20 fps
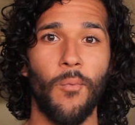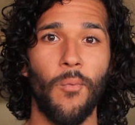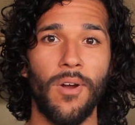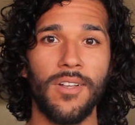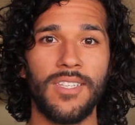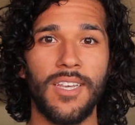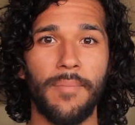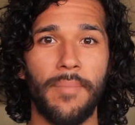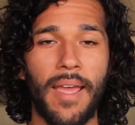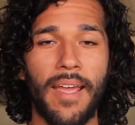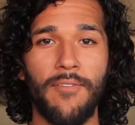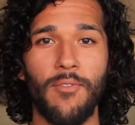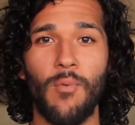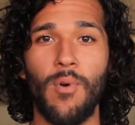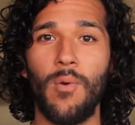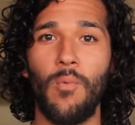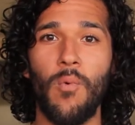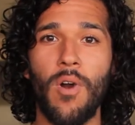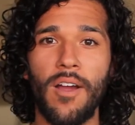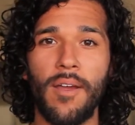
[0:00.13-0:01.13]
What's up
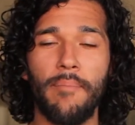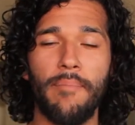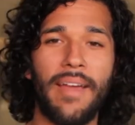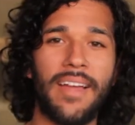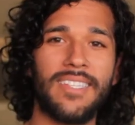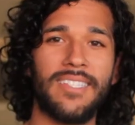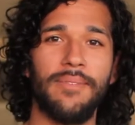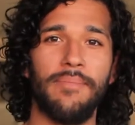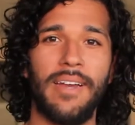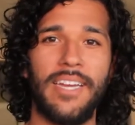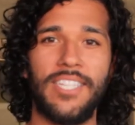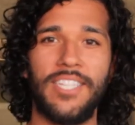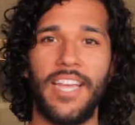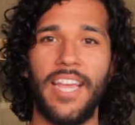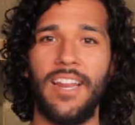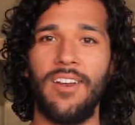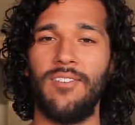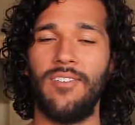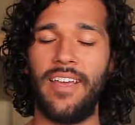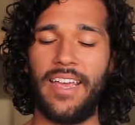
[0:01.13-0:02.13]
everyone, welcome back to my
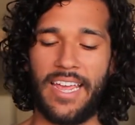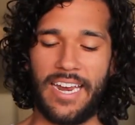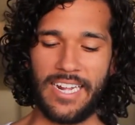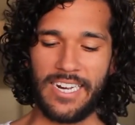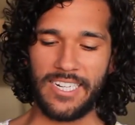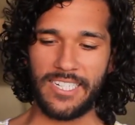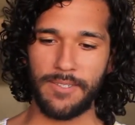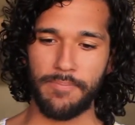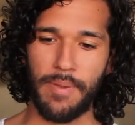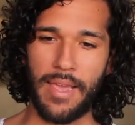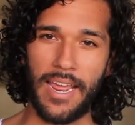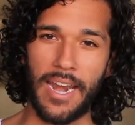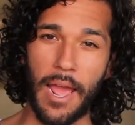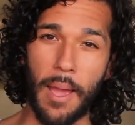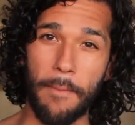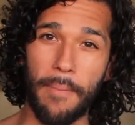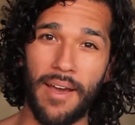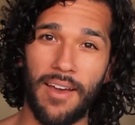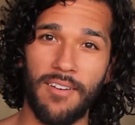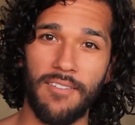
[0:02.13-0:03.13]
channel and it has been
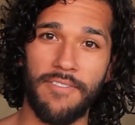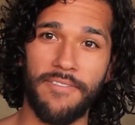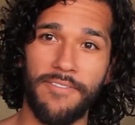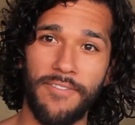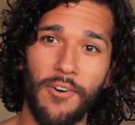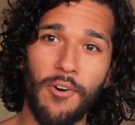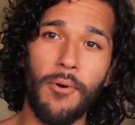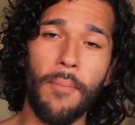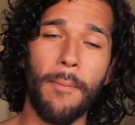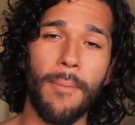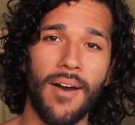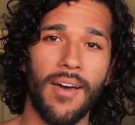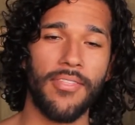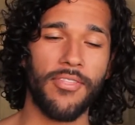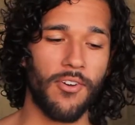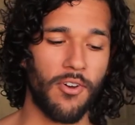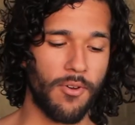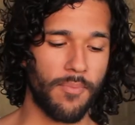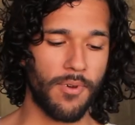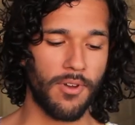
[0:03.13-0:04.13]
about a full
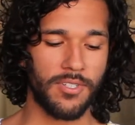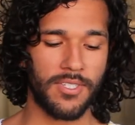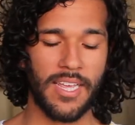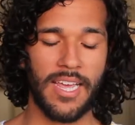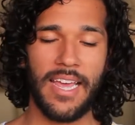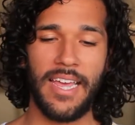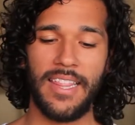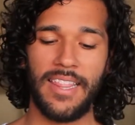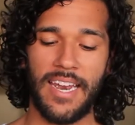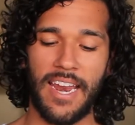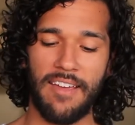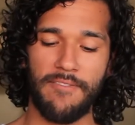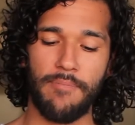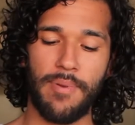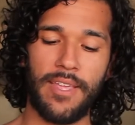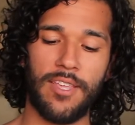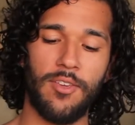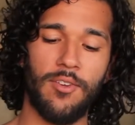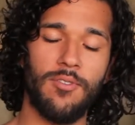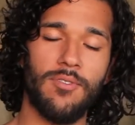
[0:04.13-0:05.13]
month almost that I've
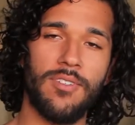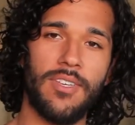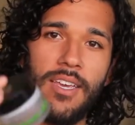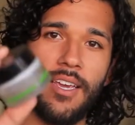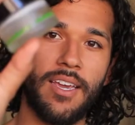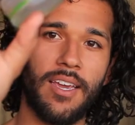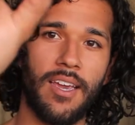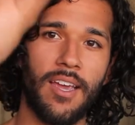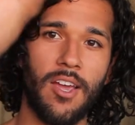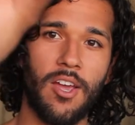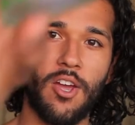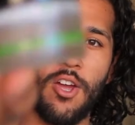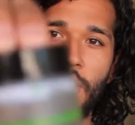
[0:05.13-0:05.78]
been using